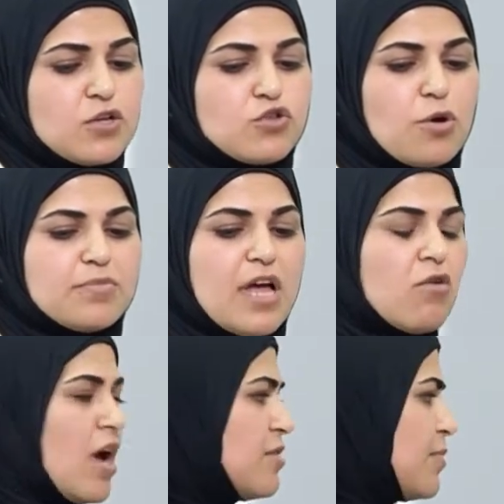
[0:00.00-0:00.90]

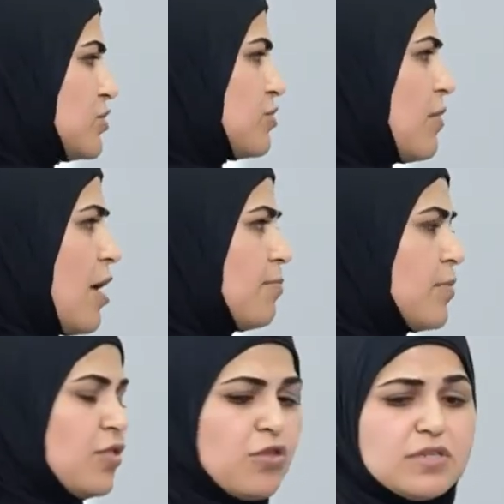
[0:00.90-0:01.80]
top-down and bottom-up
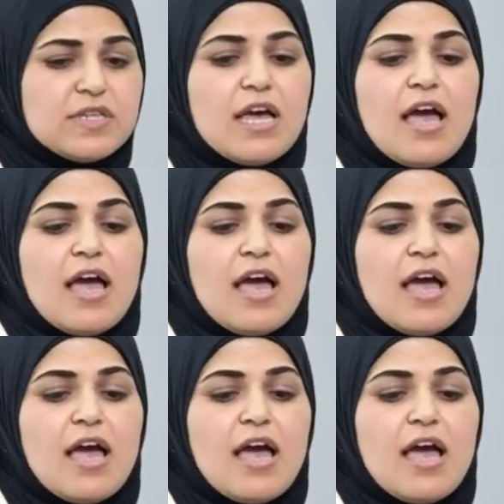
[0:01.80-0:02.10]
methods,